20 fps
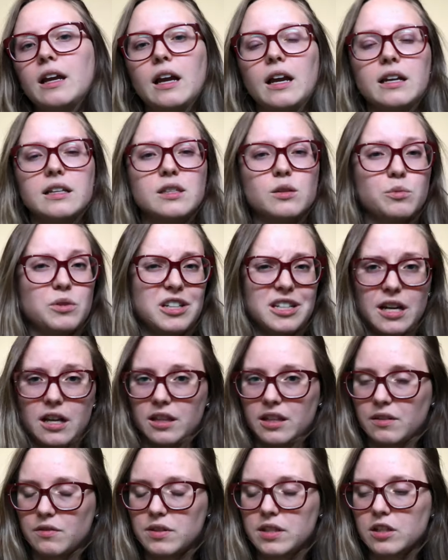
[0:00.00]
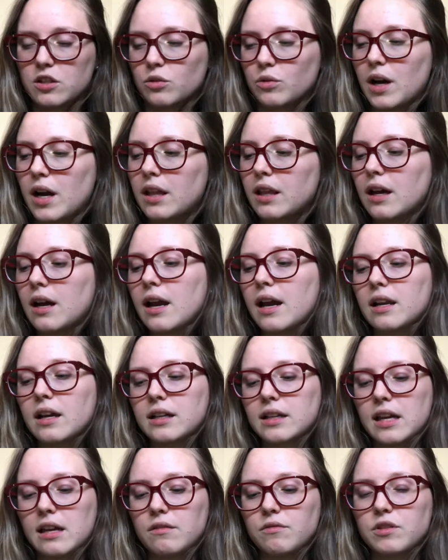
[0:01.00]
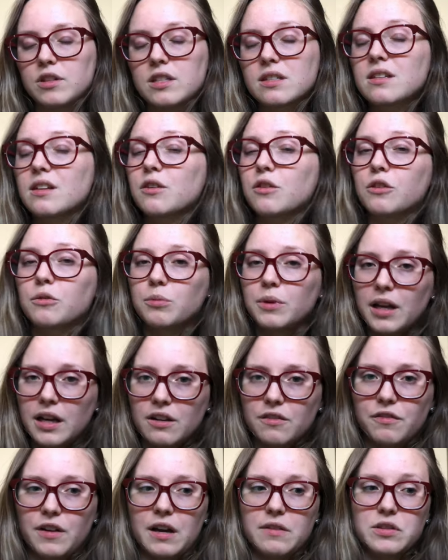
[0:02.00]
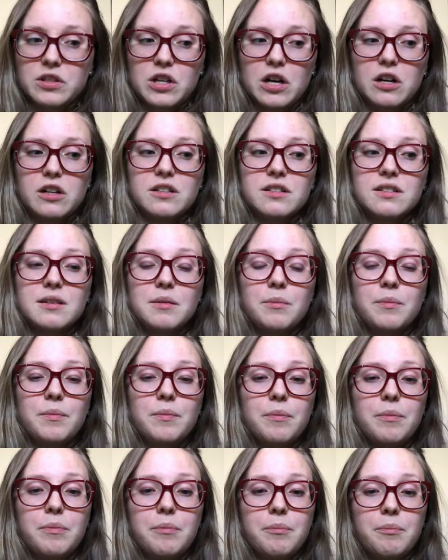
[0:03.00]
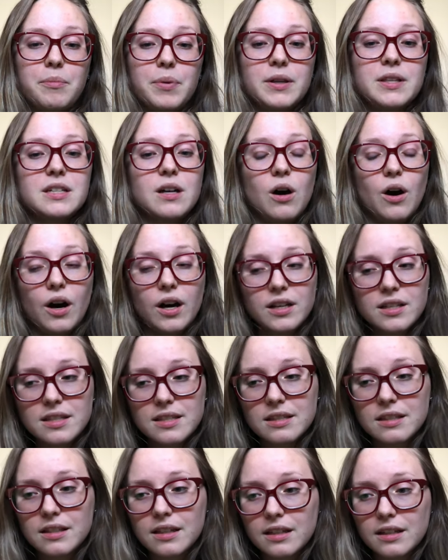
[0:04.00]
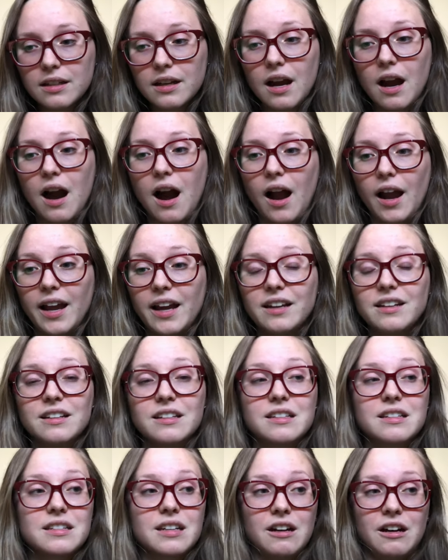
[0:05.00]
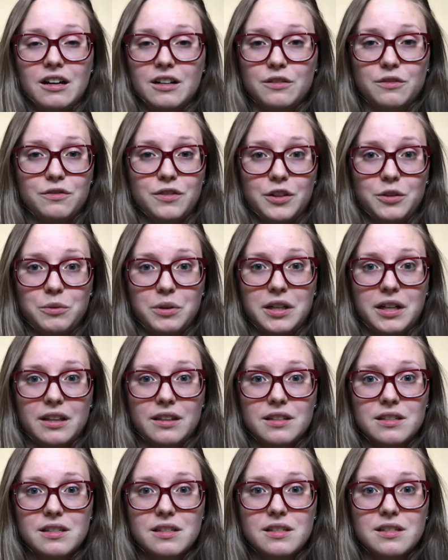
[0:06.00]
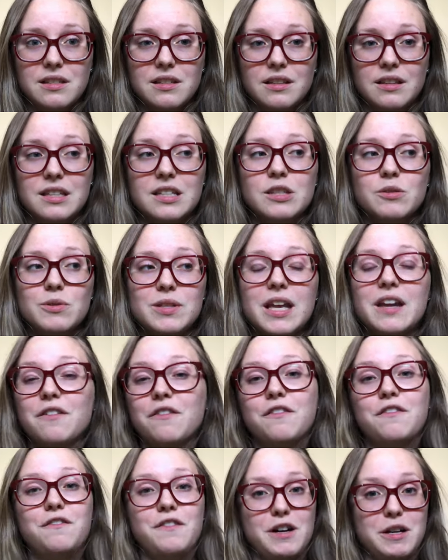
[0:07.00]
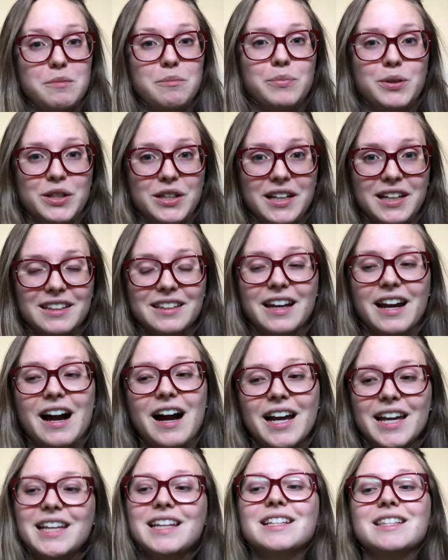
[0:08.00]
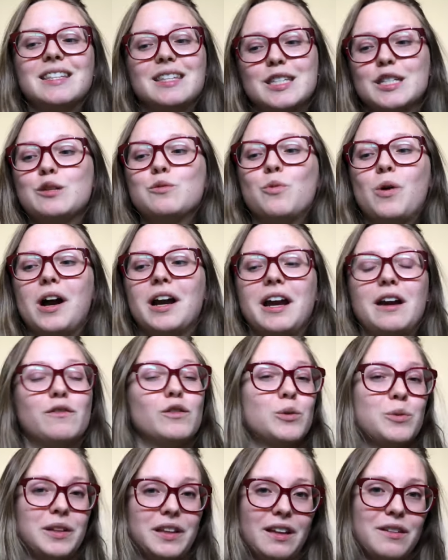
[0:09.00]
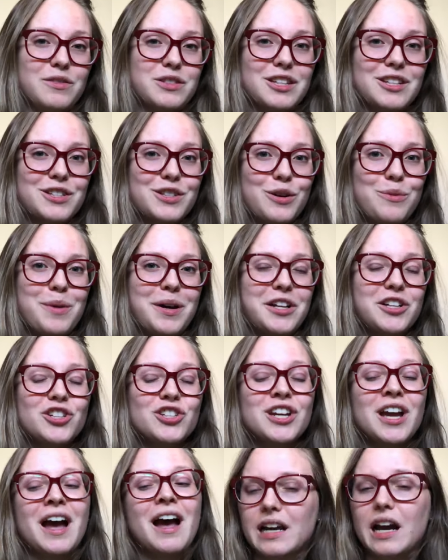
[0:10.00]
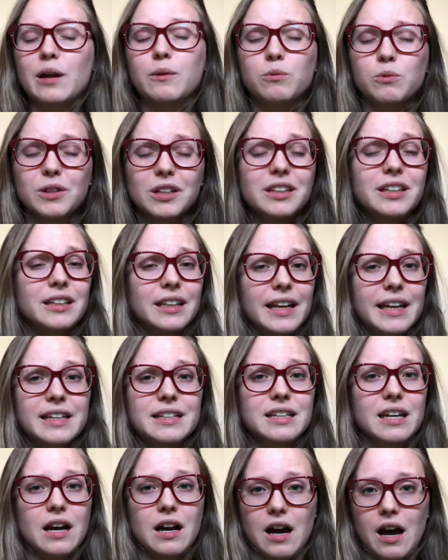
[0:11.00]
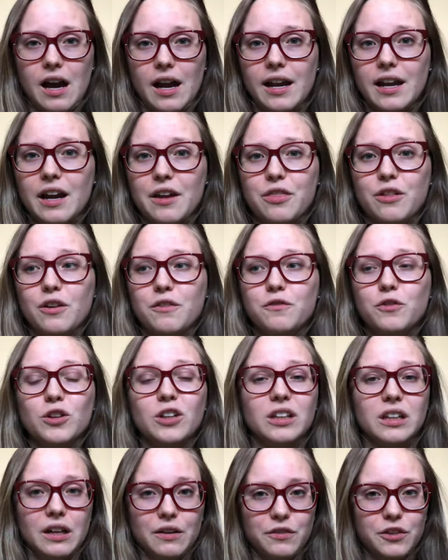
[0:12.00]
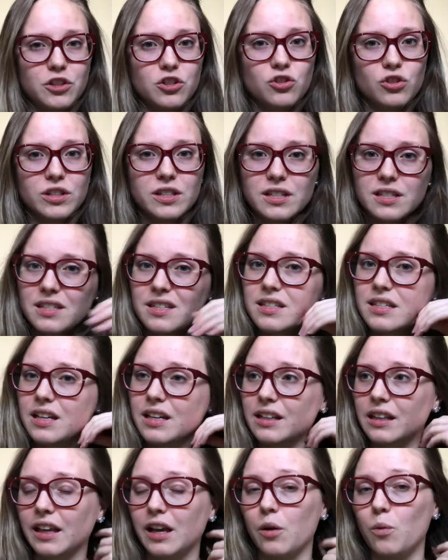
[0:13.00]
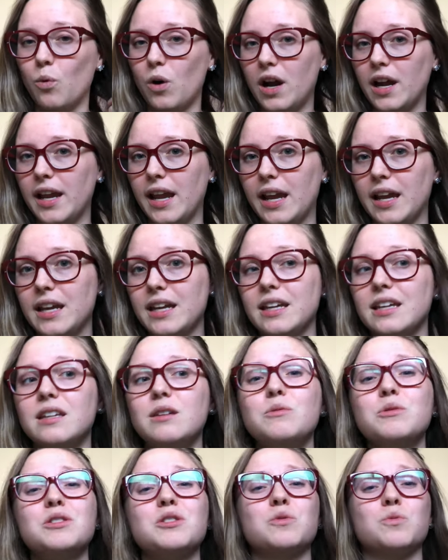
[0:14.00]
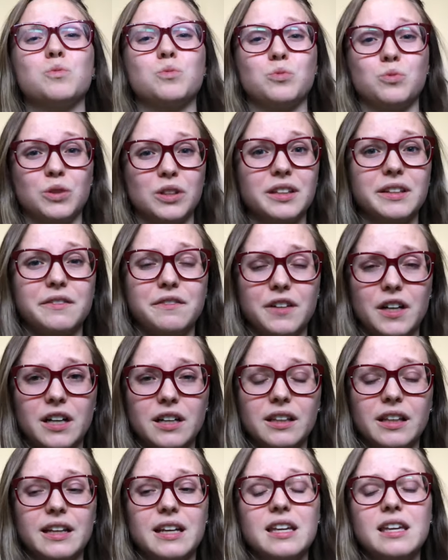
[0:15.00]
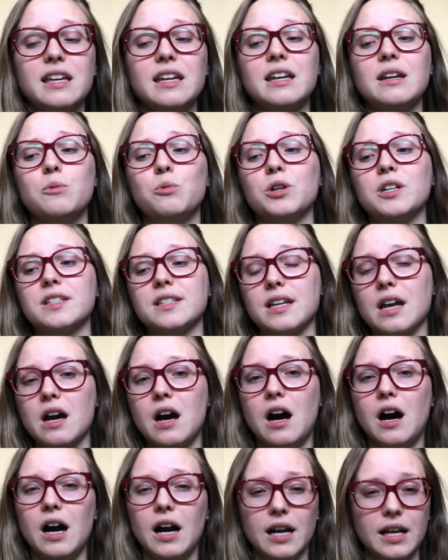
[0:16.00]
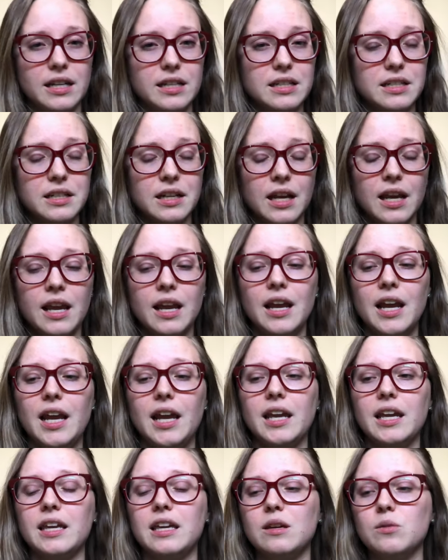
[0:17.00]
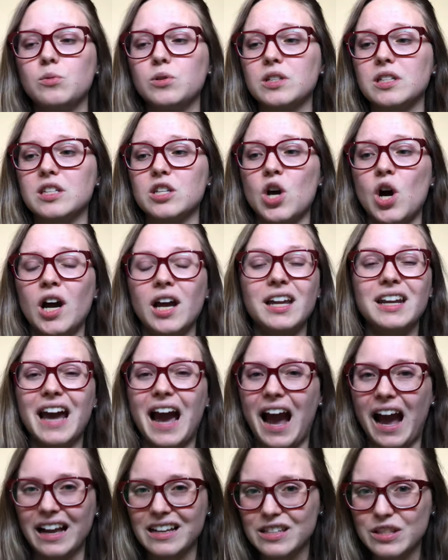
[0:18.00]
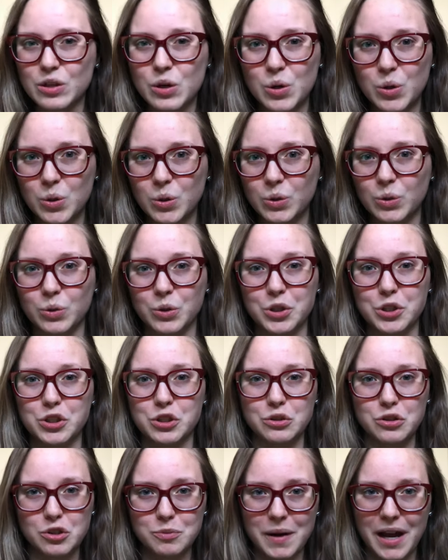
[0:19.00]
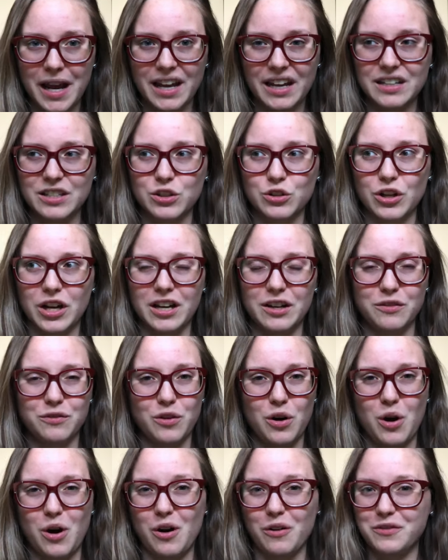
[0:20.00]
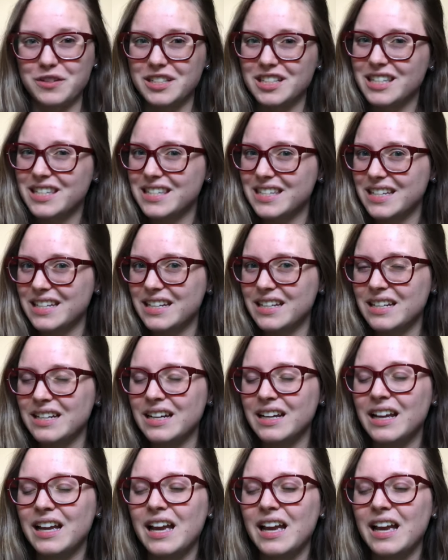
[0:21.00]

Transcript: It's a retelling of Cinderella, and I gave this 3 out of 5 stars. But honestly, I had a ton of fun reading this. This was a fun book. Like, I can see why everyone loves this so much. I really liked Kai. I thought for a love interest in like a YA, he was really fun. Like, he was kind. He was not an asshole or a douchebag as you kind of often see.